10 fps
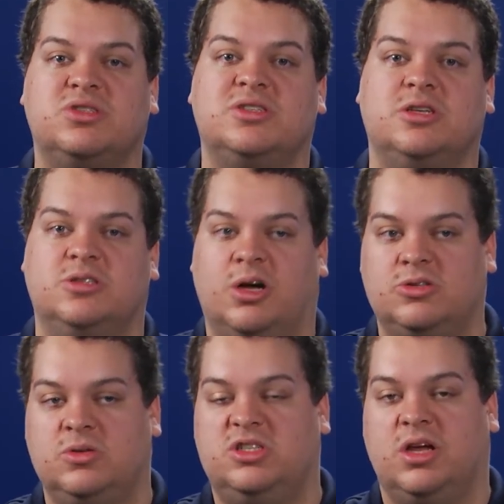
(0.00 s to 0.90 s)
can talk
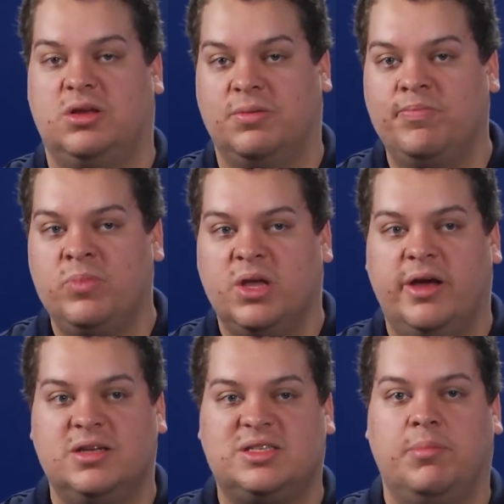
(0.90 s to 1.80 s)
to each other
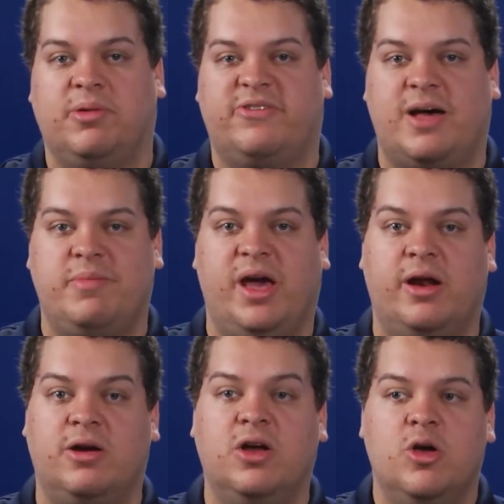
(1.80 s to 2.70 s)
in a simplified
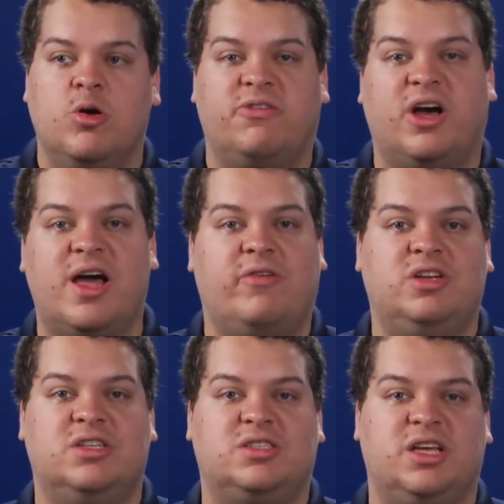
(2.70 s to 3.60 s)
manner without having
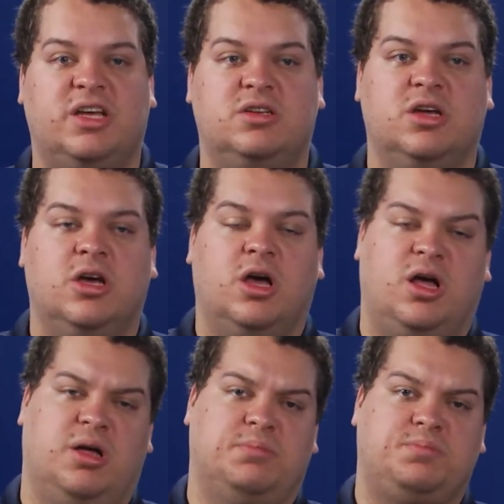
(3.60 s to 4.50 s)
to send,
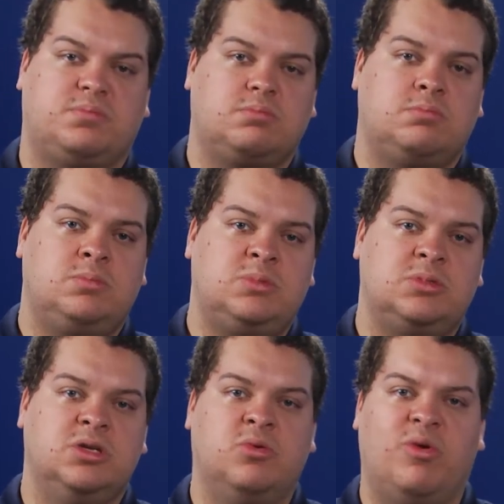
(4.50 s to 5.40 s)

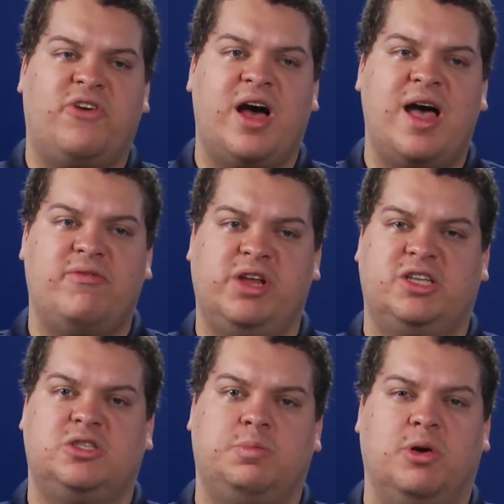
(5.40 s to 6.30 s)
without having to
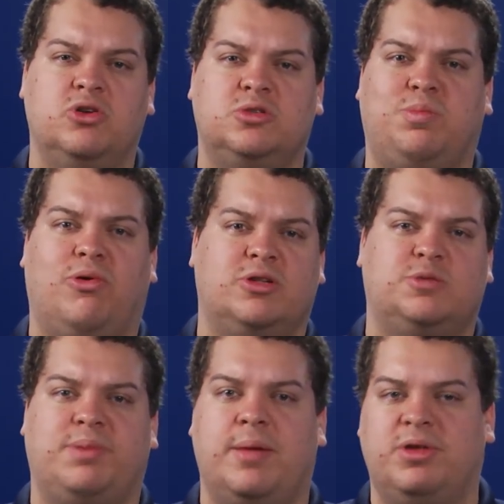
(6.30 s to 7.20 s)
expose ports
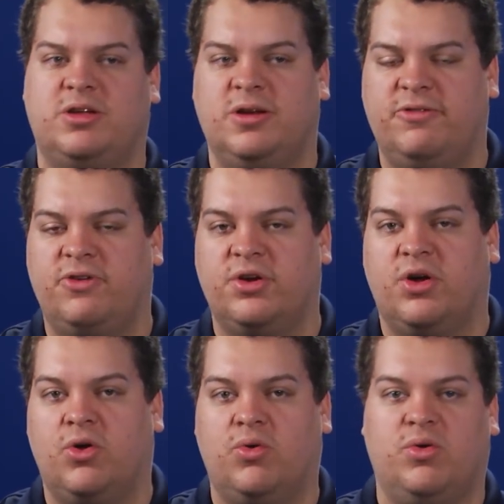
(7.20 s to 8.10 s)
publicly for the
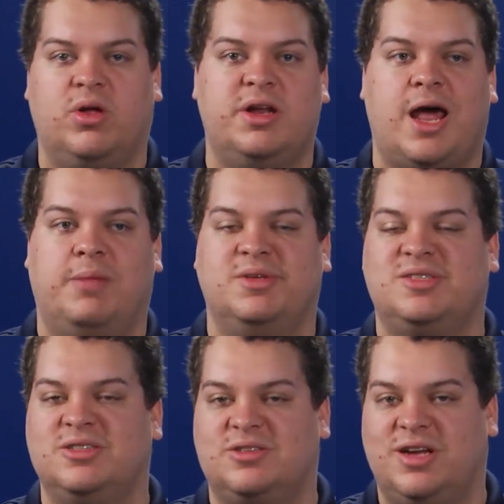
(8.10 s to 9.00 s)
whole anonymous
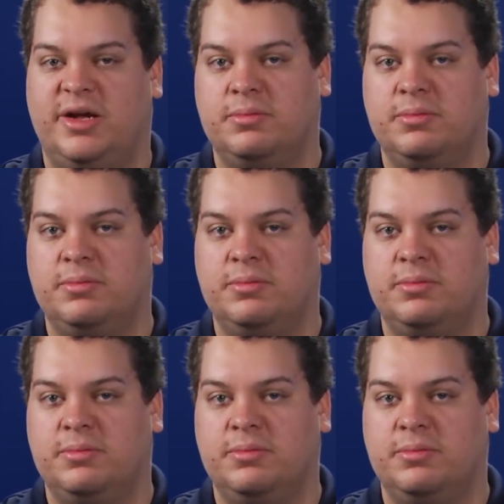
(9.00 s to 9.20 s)
internet.